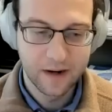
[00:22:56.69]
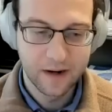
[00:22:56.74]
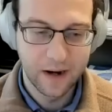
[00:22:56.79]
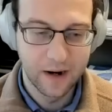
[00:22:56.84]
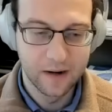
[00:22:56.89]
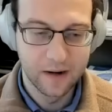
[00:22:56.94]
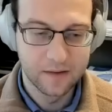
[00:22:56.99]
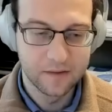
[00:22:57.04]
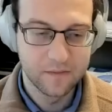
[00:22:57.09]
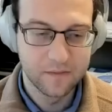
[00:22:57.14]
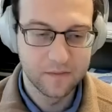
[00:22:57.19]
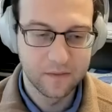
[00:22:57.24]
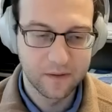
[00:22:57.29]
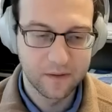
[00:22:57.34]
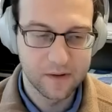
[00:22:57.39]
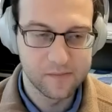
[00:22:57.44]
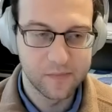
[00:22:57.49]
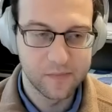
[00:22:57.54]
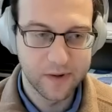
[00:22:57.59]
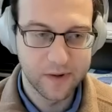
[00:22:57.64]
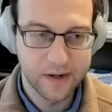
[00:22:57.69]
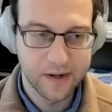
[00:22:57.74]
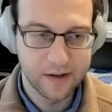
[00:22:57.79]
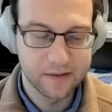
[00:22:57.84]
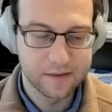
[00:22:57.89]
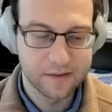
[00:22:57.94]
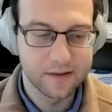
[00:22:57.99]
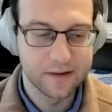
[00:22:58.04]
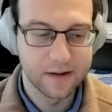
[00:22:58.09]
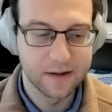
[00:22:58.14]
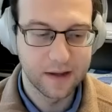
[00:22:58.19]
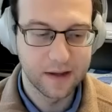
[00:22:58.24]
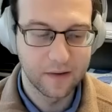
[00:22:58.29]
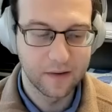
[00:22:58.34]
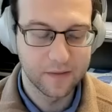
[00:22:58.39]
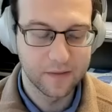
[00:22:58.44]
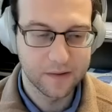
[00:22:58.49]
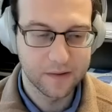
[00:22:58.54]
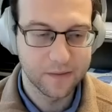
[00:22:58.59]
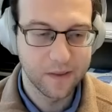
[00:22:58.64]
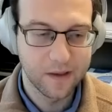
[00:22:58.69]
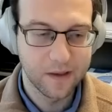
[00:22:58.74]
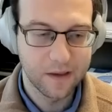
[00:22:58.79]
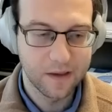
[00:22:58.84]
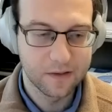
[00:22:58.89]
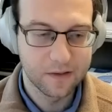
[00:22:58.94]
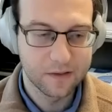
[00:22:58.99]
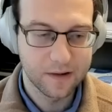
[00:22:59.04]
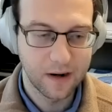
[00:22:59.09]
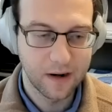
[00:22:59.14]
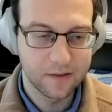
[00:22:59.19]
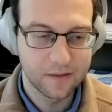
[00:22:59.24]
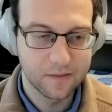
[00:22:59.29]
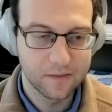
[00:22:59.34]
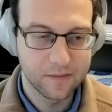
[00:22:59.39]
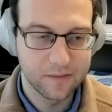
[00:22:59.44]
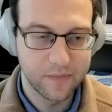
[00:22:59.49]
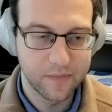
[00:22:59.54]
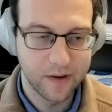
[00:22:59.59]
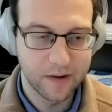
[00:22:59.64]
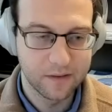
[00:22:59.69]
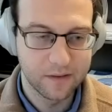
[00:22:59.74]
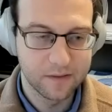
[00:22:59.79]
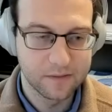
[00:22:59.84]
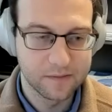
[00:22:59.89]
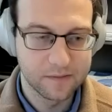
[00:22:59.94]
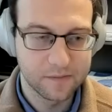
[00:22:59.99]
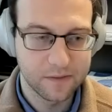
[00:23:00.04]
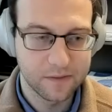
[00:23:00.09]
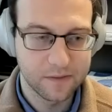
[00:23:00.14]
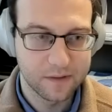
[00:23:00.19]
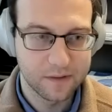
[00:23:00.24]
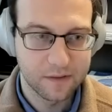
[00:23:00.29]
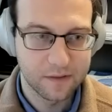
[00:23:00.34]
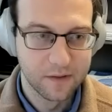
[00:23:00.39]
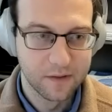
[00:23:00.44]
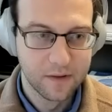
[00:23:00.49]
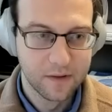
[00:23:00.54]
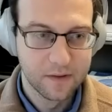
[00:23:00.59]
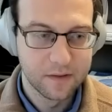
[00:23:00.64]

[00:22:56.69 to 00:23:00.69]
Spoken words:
and you're a brand sitting out there thinking, should I do embedded insurance?